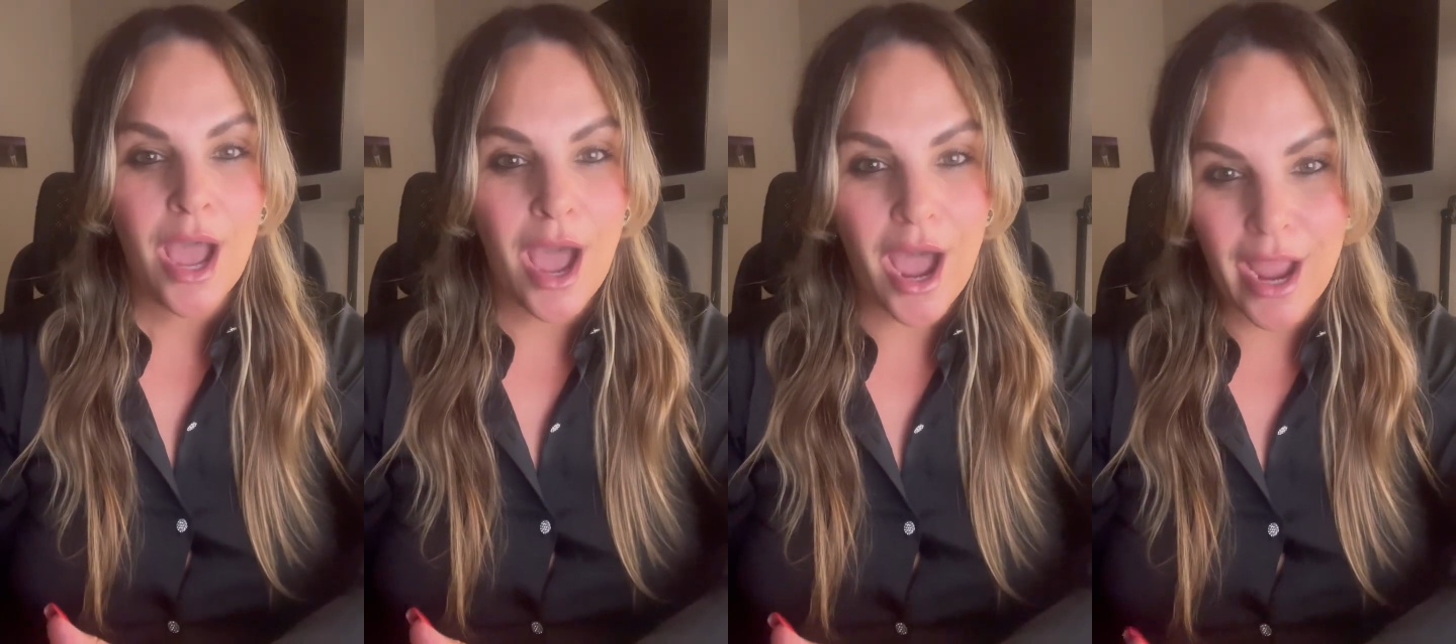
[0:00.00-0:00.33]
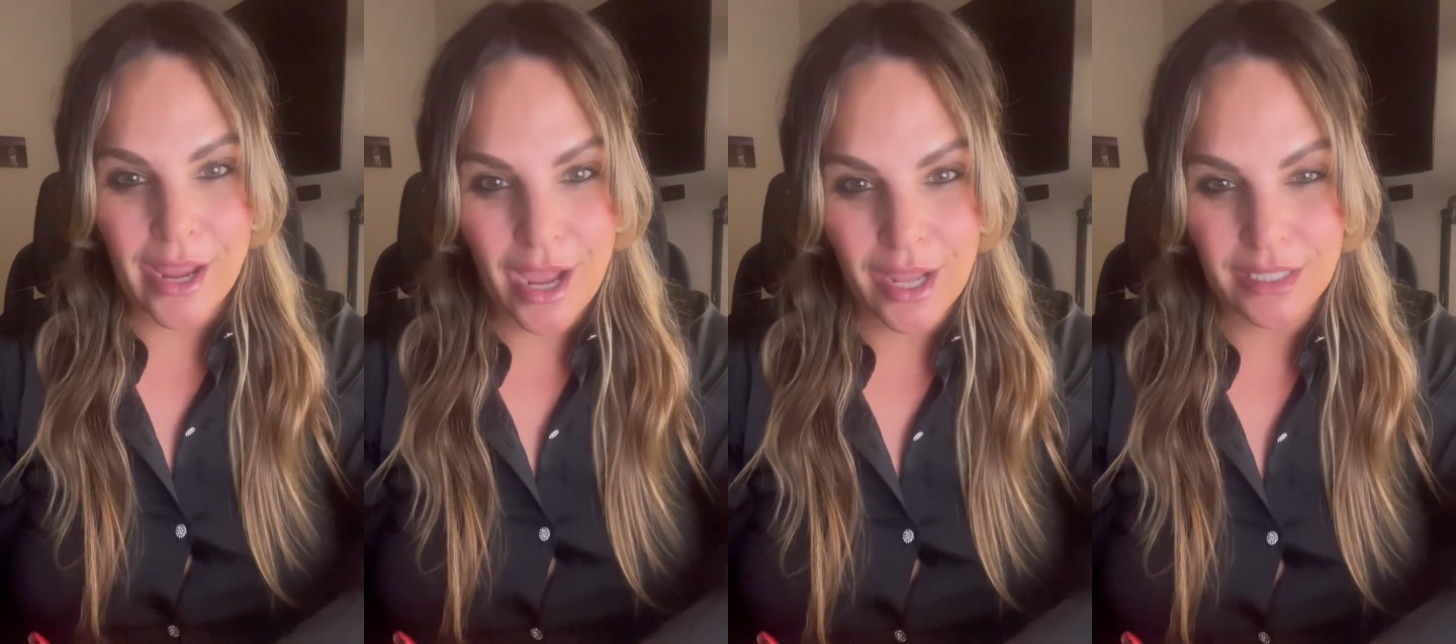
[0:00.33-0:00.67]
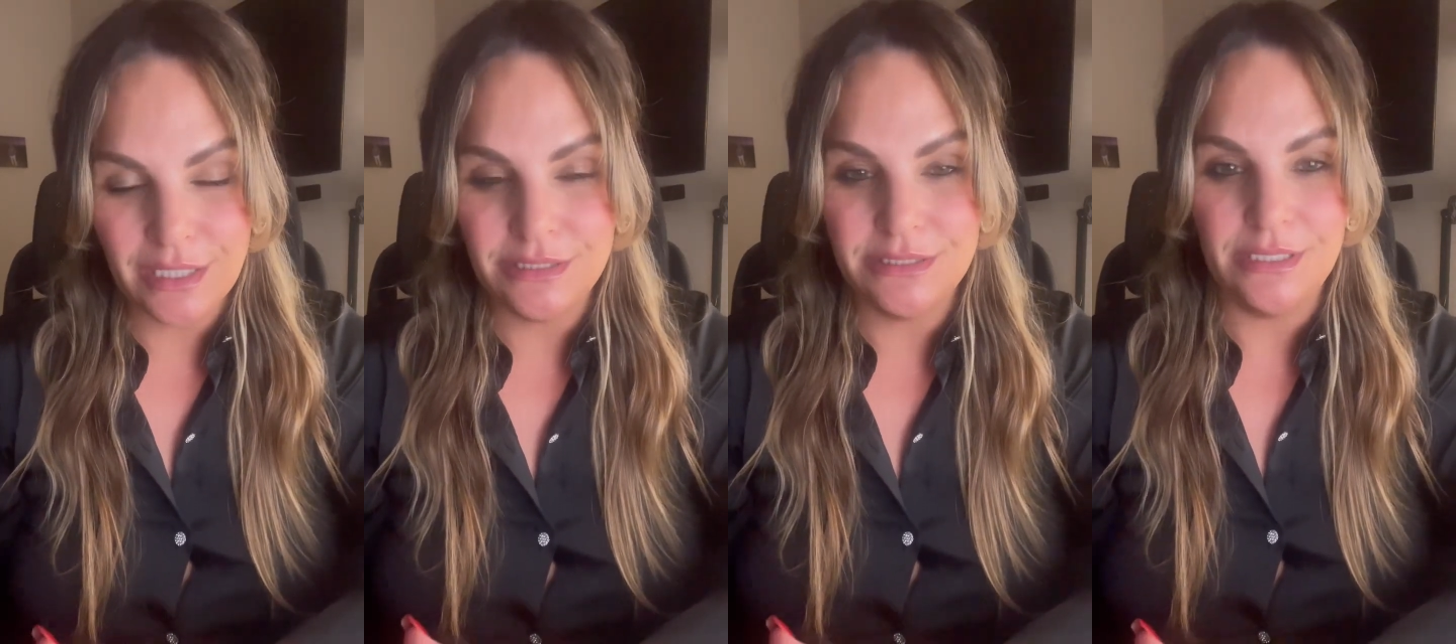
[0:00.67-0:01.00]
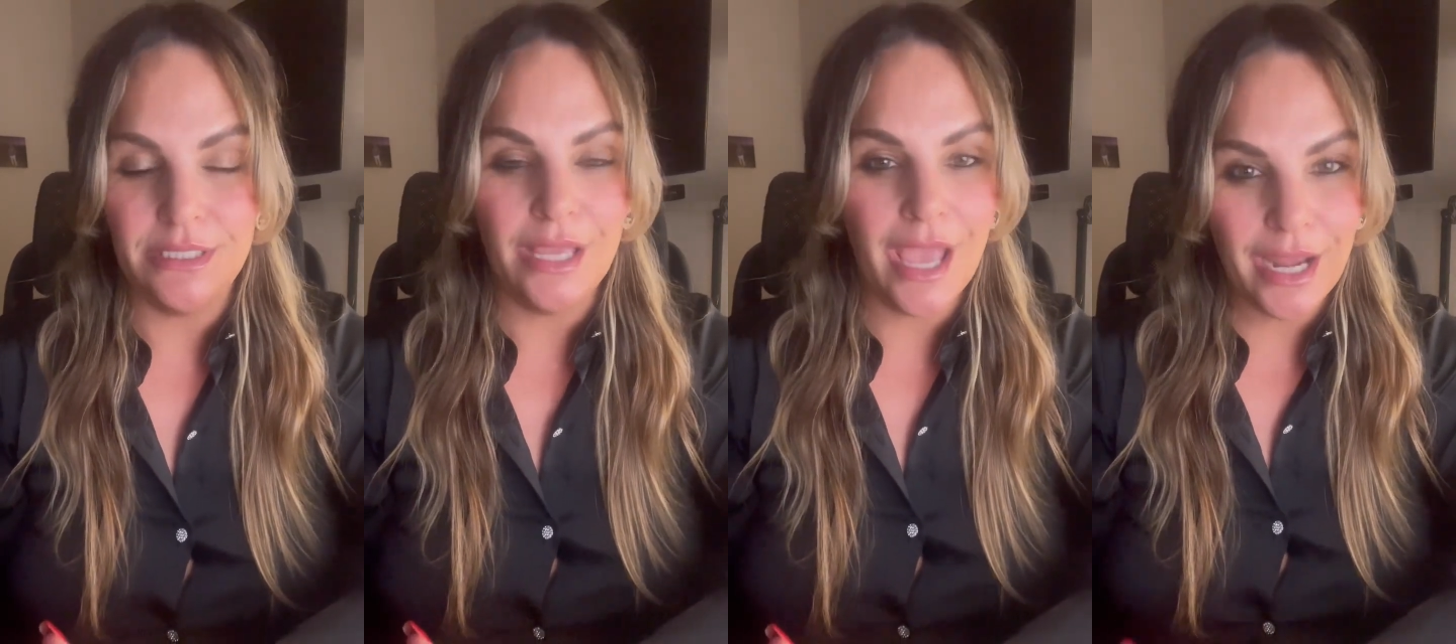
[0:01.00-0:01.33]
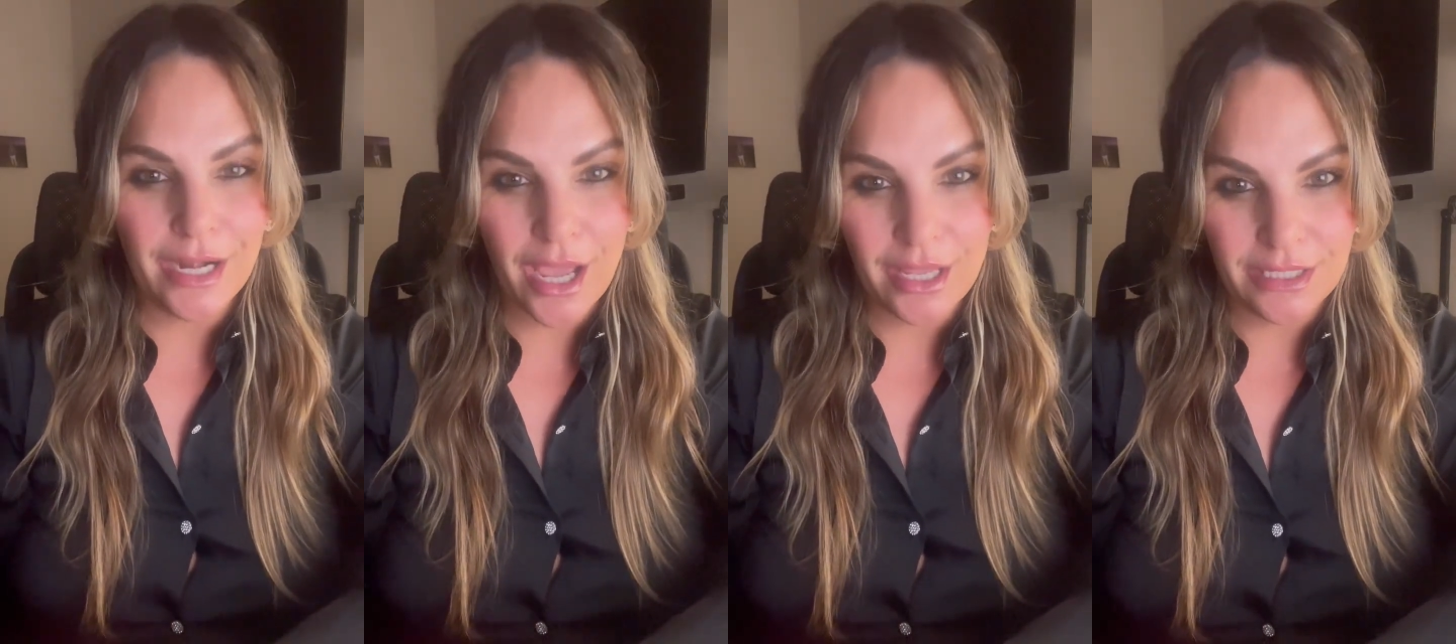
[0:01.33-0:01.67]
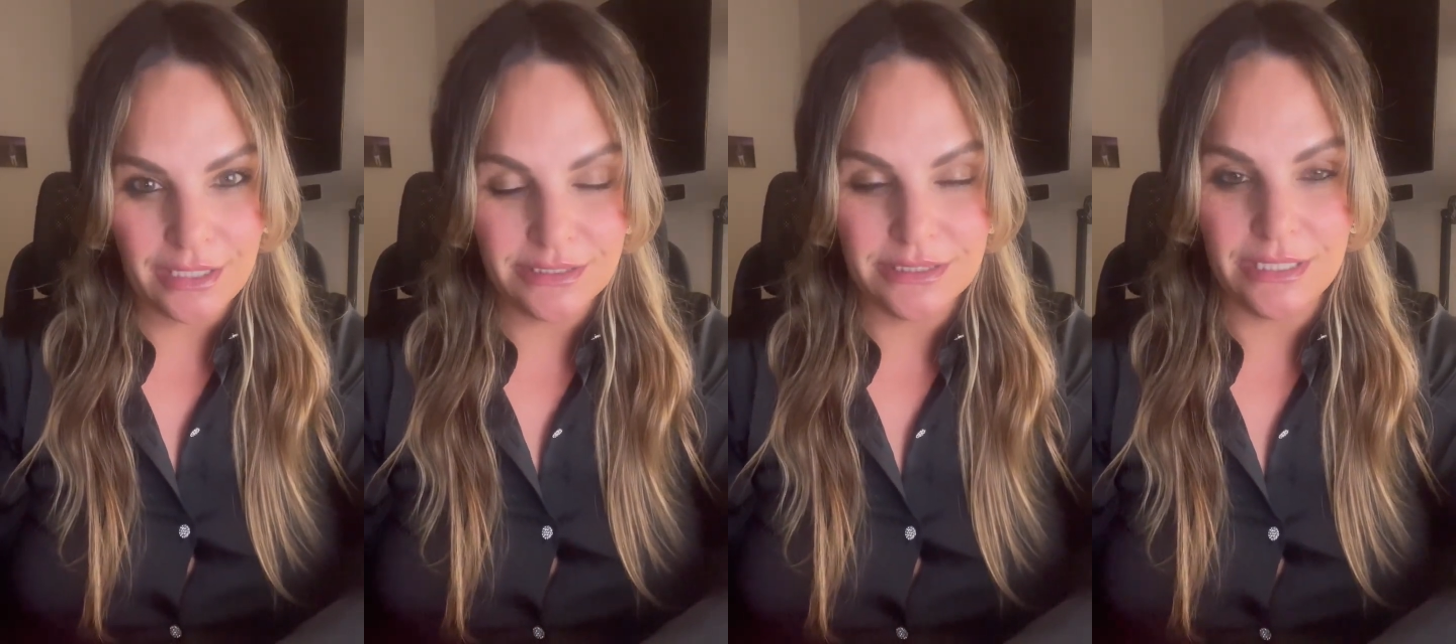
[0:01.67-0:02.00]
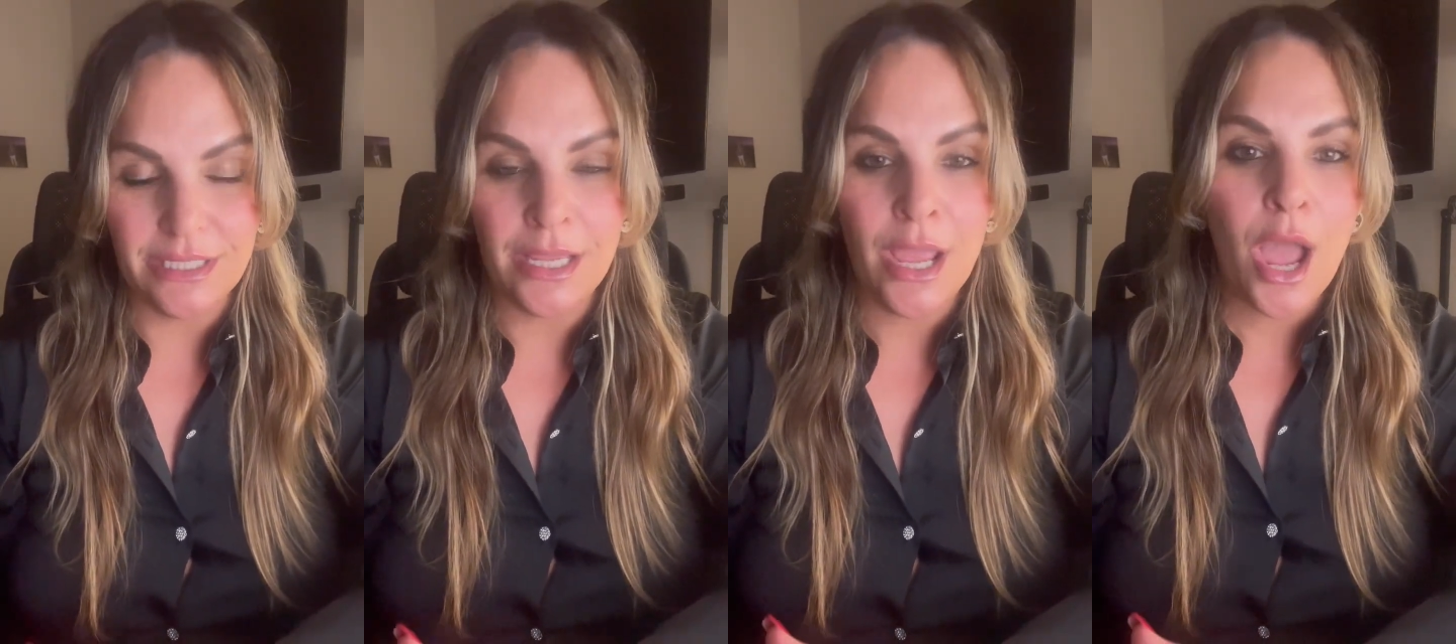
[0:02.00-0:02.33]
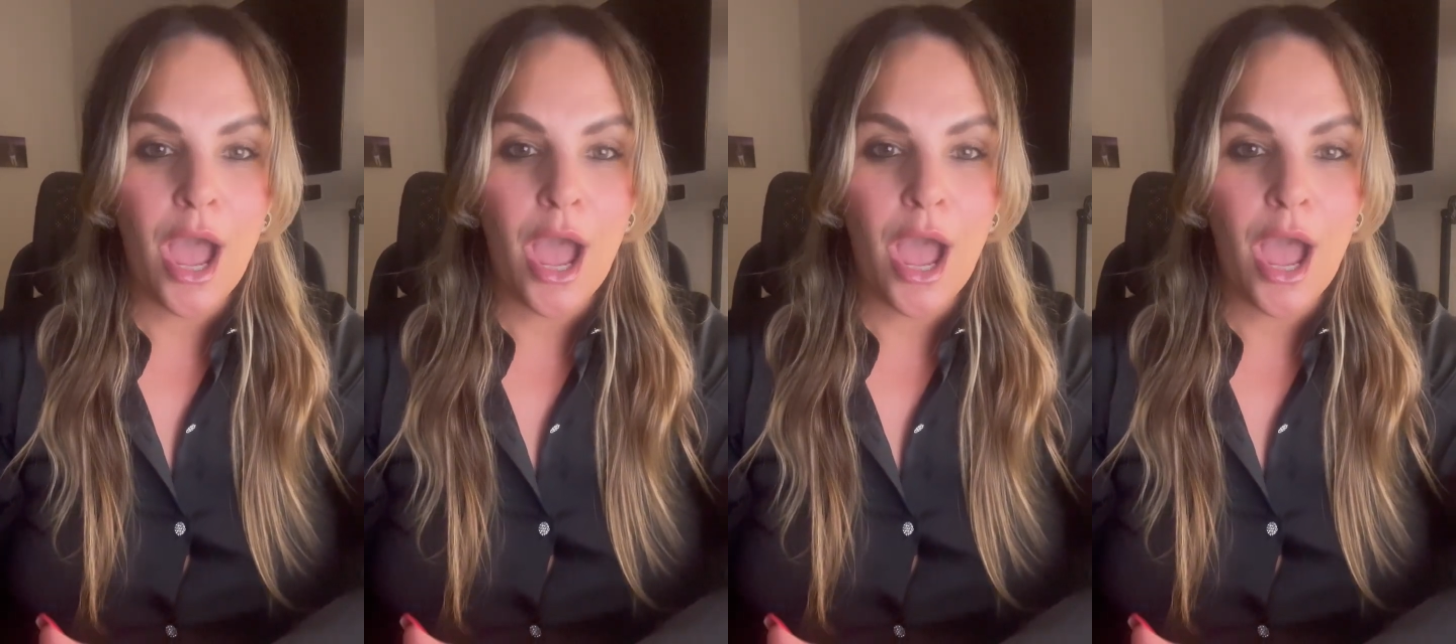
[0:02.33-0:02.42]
IIED, NIED.